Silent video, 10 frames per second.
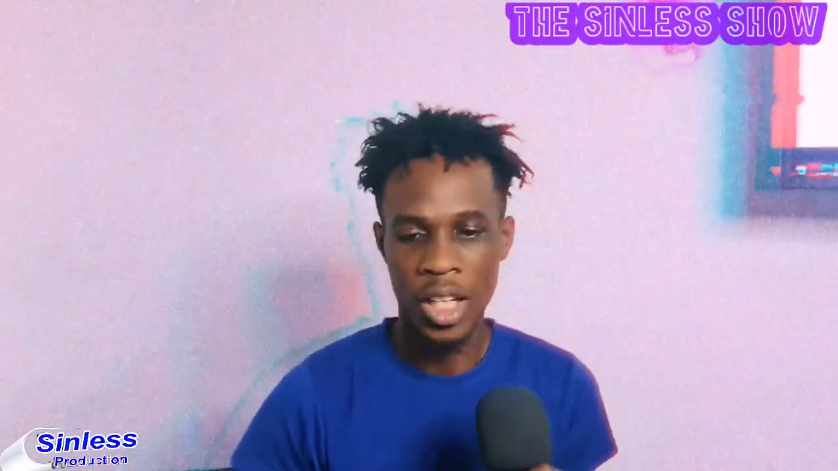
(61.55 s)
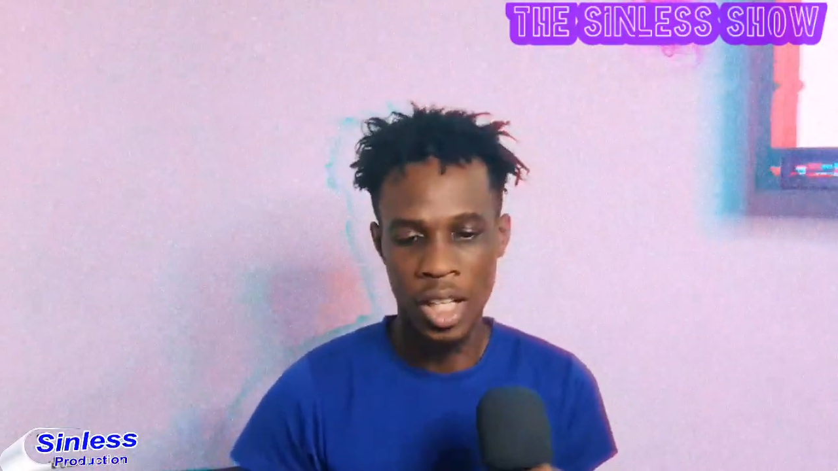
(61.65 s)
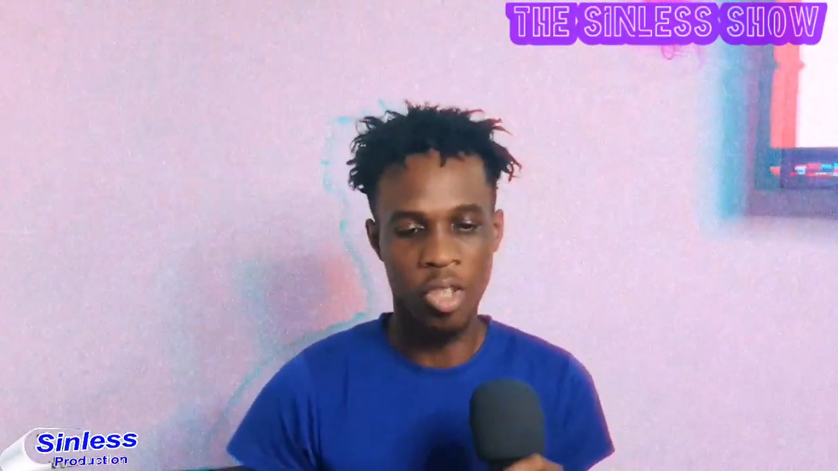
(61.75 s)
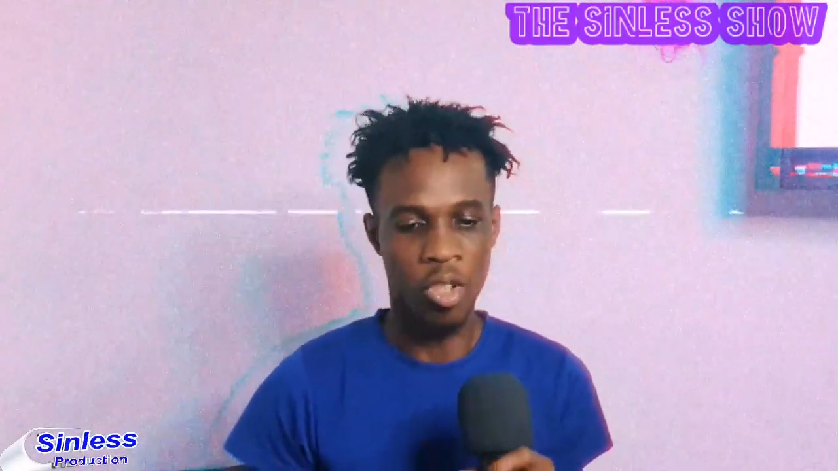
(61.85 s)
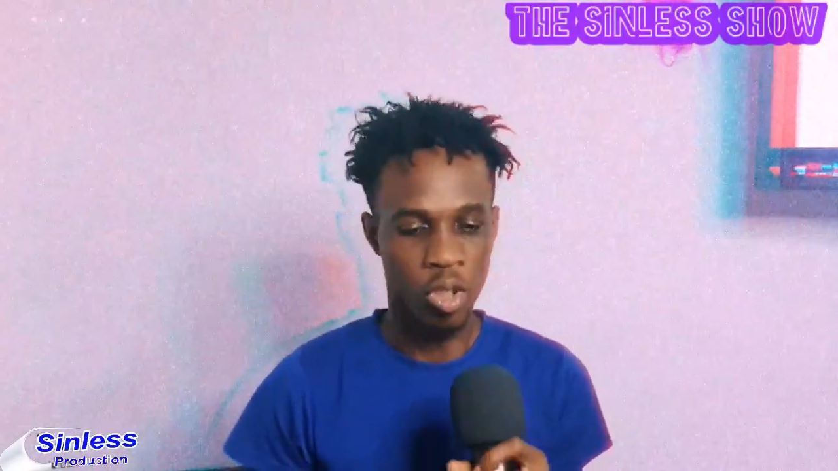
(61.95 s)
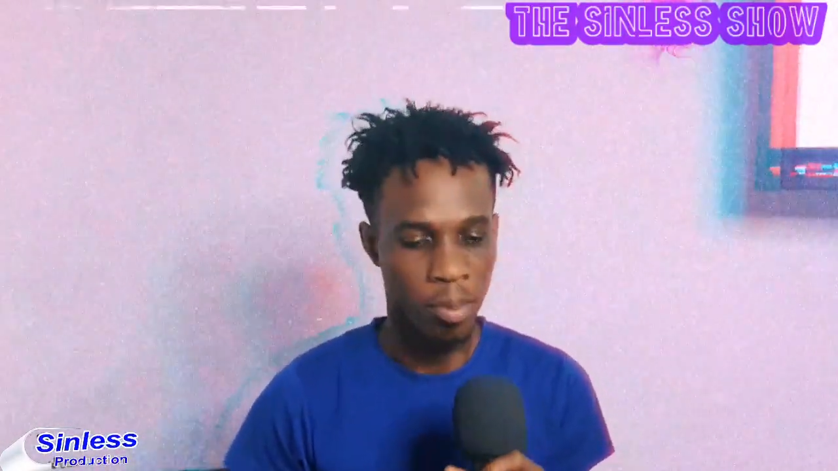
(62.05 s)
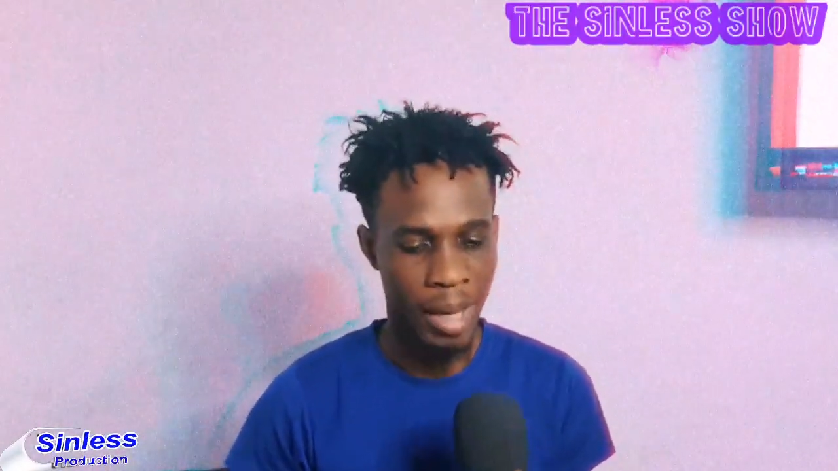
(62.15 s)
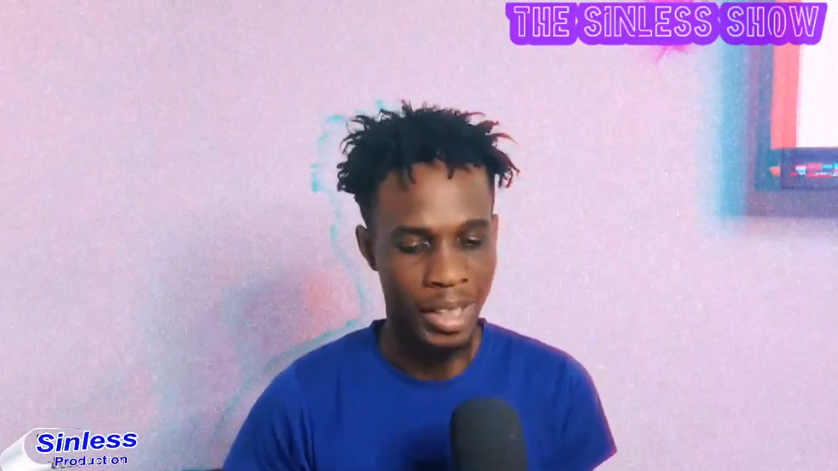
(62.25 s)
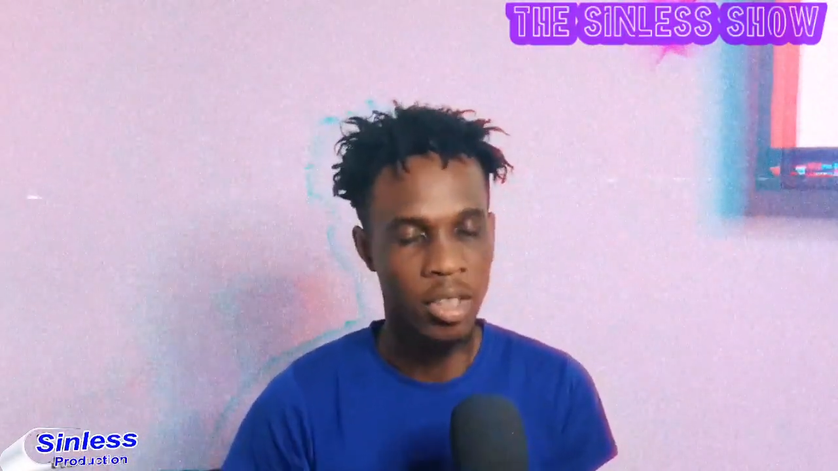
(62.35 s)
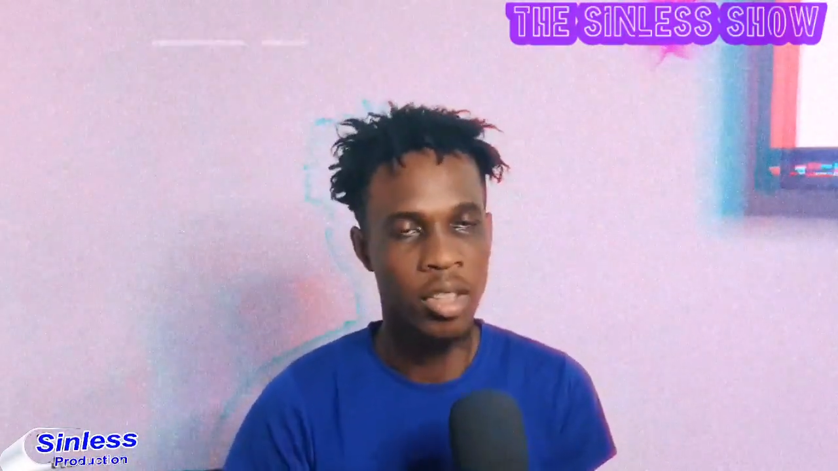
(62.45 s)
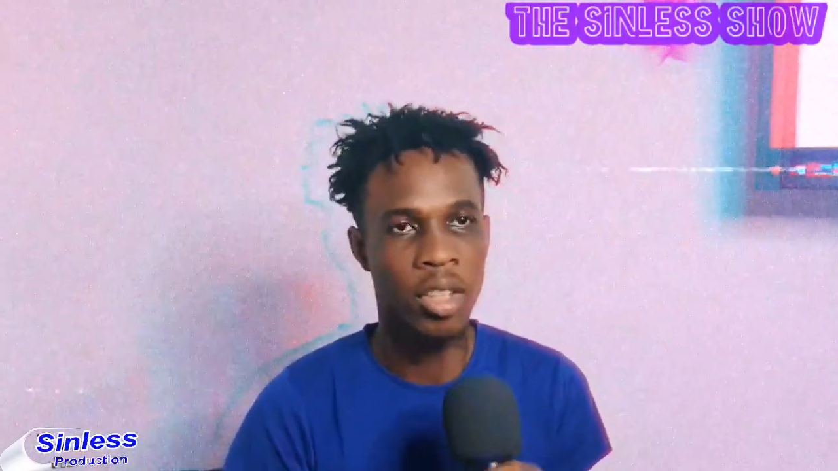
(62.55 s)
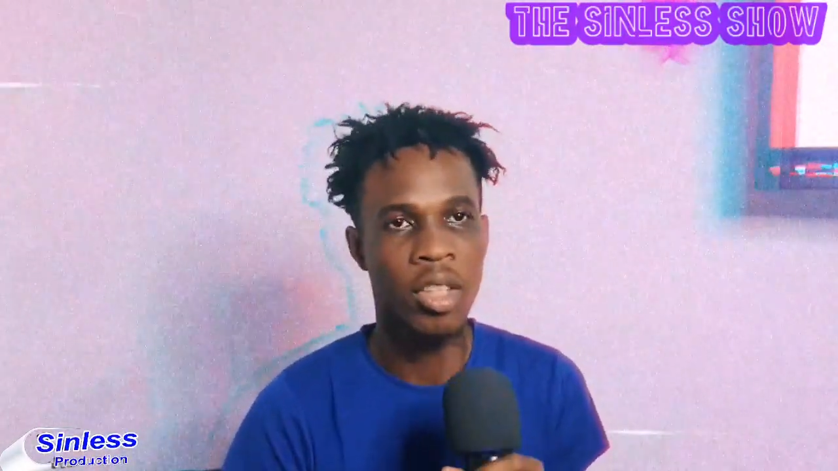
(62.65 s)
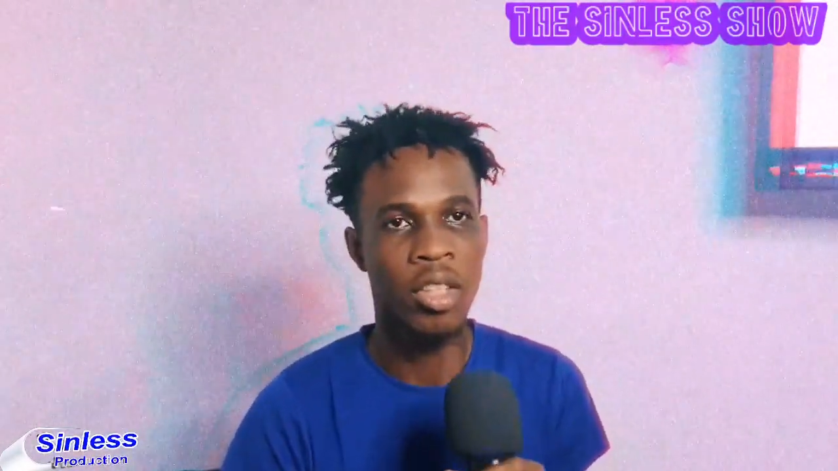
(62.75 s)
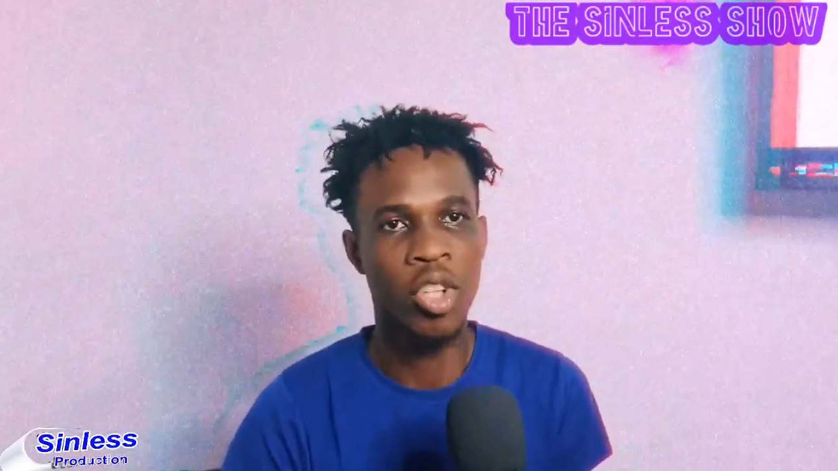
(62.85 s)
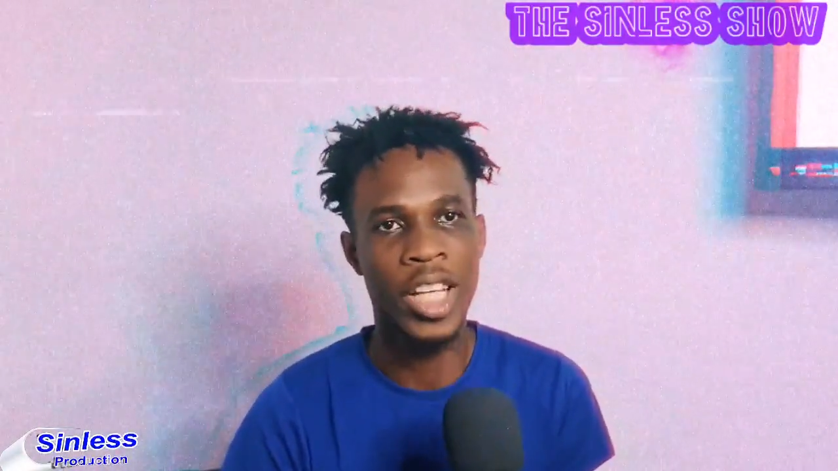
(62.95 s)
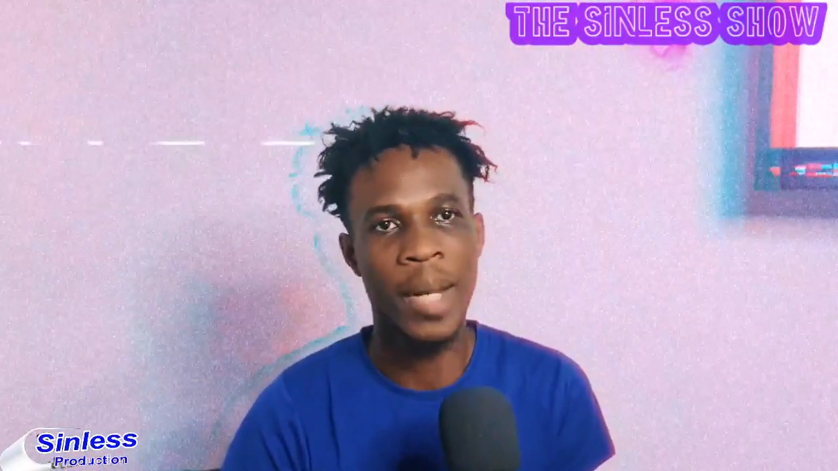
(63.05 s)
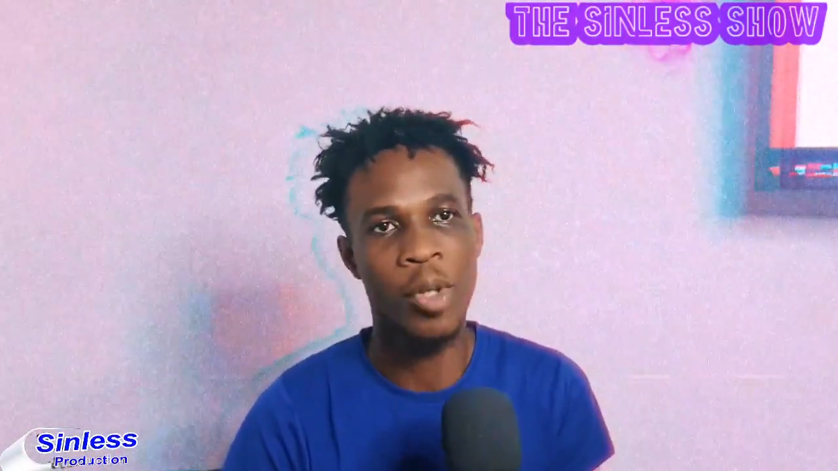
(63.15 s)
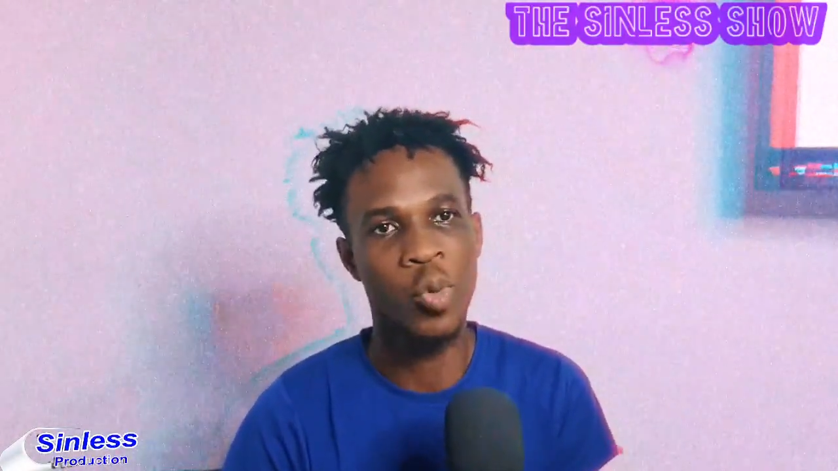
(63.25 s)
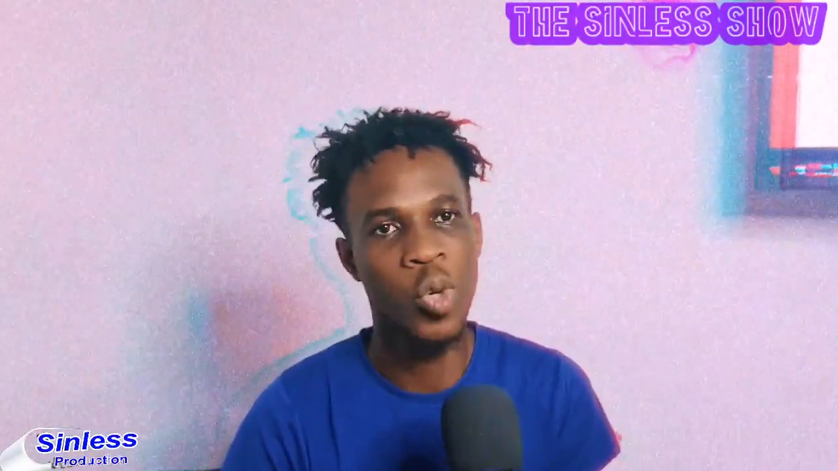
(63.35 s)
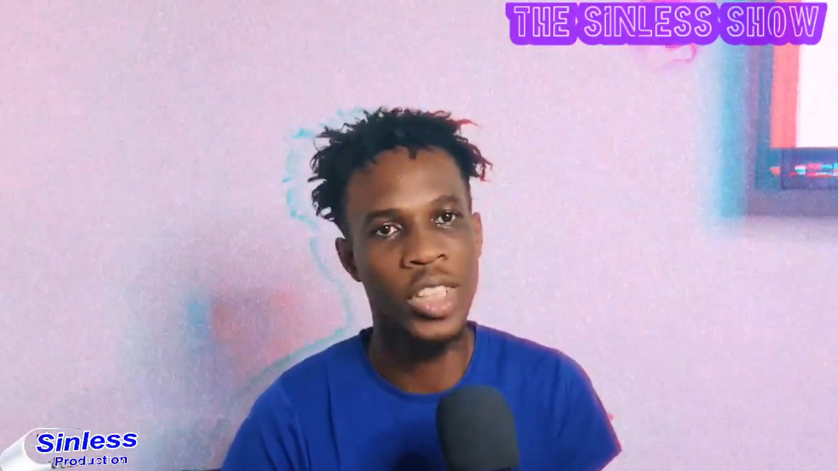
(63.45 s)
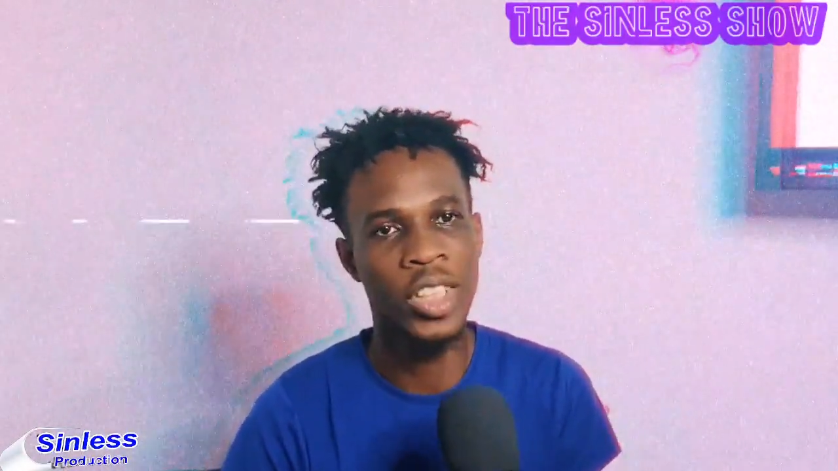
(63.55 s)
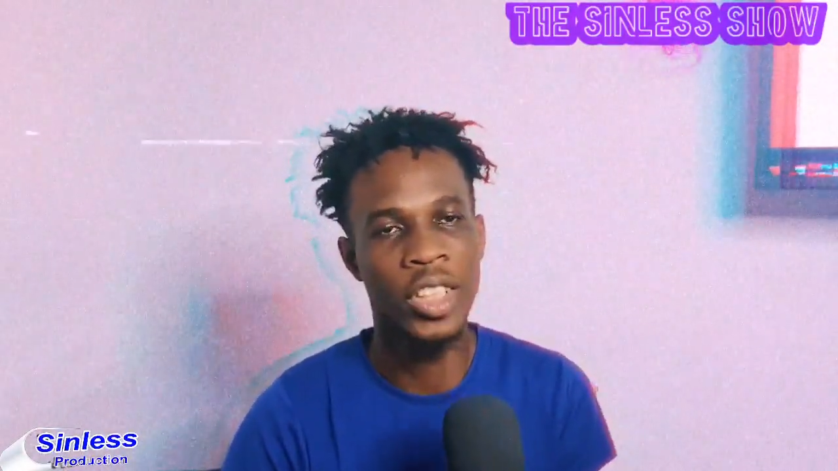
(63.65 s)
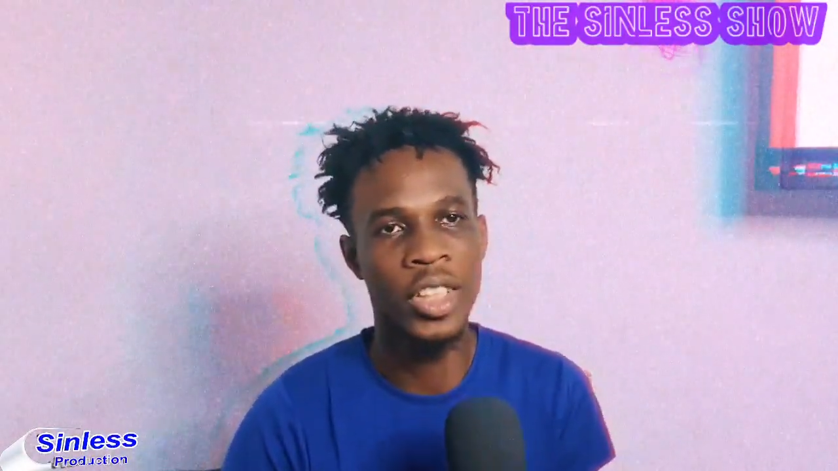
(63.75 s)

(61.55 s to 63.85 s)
But talking about what he did